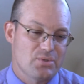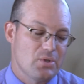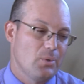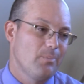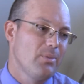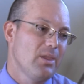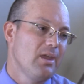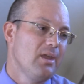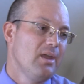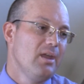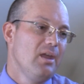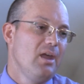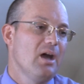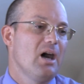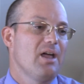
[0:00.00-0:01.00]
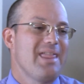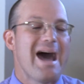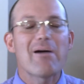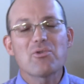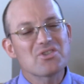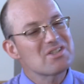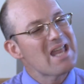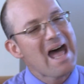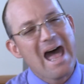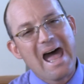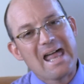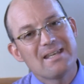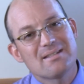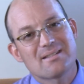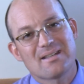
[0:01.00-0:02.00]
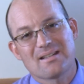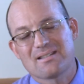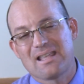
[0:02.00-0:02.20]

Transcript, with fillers: So uh, that was not six